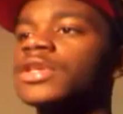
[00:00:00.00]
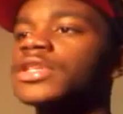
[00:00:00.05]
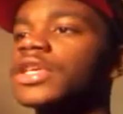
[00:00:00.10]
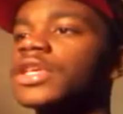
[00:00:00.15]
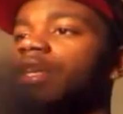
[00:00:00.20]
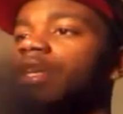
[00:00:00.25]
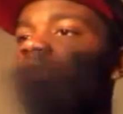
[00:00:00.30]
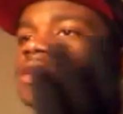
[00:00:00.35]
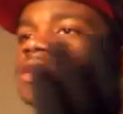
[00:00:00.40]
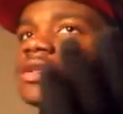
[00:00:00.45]

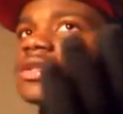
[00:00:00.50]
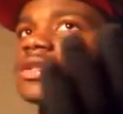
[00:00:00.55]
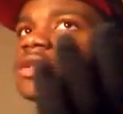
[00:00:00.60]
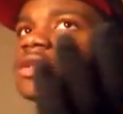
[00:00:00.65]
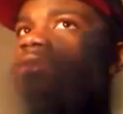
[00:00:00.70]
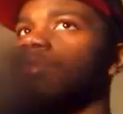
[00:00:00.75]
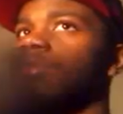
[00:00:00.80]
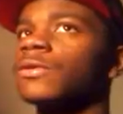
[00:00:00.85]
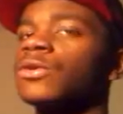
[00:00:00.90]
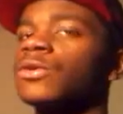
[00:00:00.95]
sayings,
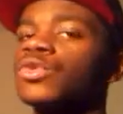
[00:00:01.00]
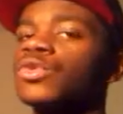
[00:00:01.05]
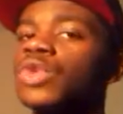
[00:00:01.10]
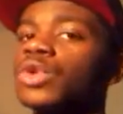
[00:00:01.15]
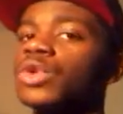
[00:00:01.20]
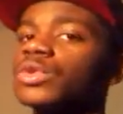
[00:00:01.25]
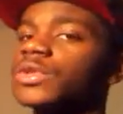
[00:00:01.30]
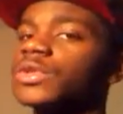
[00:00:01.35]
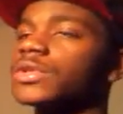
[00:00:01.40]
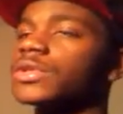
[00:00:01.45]

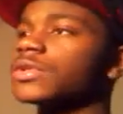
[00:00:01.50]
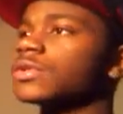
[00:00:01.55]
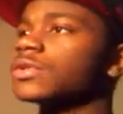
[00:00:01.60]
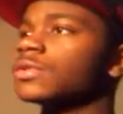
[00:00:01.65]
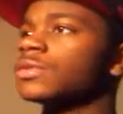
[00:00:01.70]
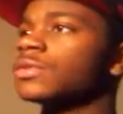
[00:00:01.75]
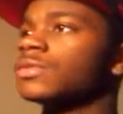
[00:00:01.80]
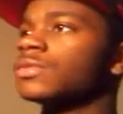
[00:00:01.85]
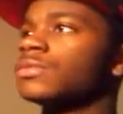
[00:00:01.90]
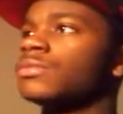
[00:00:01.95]
quotes,
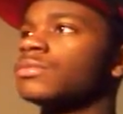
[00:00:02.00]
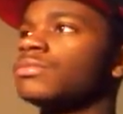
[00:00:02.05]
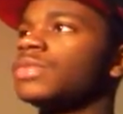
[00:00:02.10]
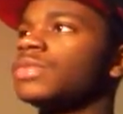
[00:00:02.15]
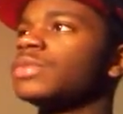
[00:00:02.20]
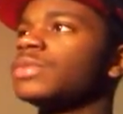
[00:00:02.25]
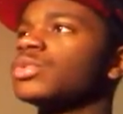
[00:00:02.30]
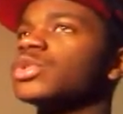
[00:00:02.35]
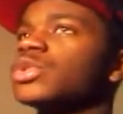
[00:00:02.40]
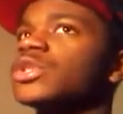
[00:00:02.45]

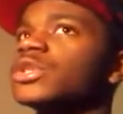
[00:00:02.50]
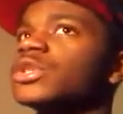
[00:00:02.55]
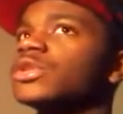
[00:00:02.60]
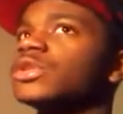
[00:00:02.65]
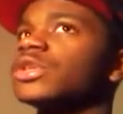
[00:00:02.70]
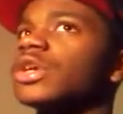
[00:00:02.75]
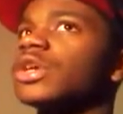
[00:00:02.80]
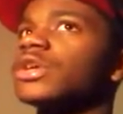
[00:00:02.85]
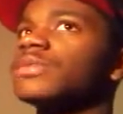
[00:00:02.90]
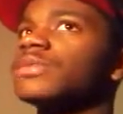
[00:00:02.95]
people
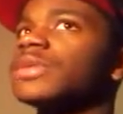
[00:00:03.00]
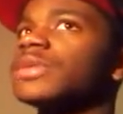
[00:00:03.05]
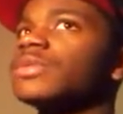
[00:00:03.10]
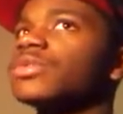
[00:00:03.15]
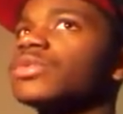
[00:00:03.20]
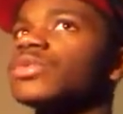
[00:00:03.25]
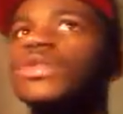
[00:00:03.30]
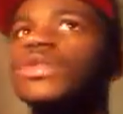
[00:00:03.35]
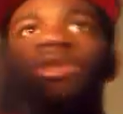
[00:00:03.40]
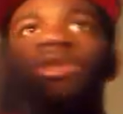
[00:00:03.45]
stealing other
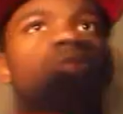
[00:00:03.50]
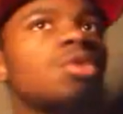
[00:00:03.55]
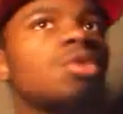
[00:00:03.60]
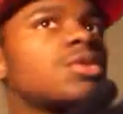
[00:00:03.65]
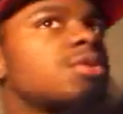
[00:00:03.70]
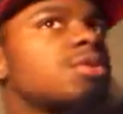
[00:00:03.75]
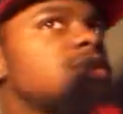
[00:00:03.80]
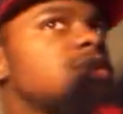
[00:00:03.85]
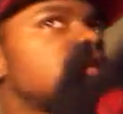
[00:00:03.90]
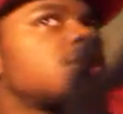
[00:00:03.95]
people's
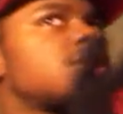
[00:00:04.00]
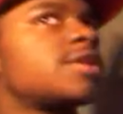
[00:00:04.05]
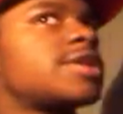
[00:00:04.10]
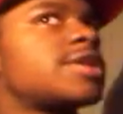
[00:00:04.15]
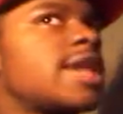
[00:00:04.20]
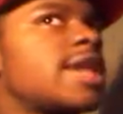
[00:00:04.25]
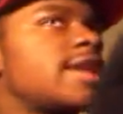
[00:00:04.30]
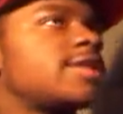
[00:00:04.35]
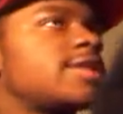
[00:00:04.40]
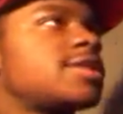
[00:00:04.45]
quotes,
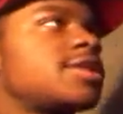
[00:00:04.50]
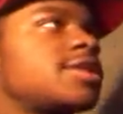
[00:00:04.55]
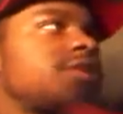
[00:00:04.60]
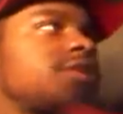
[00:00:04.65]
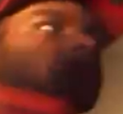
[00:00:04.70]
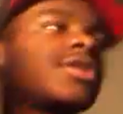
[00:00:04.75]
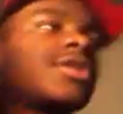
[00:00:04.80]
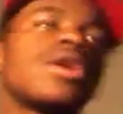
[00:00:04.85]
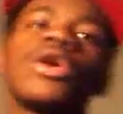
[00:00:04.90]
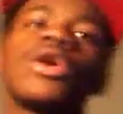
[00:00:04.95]
statuses,
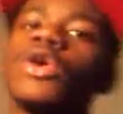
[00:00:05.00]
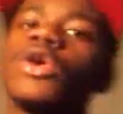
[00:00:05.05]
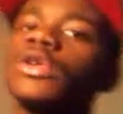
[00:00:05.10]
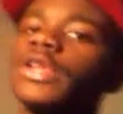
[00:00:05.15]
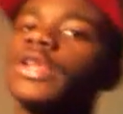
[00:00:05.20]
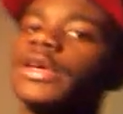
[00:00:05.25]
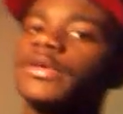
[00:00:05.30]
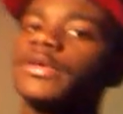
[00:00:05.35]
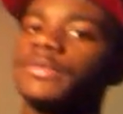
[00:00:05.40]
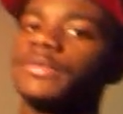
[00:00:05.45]
all
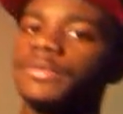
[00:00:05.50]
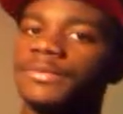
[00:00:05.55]
that.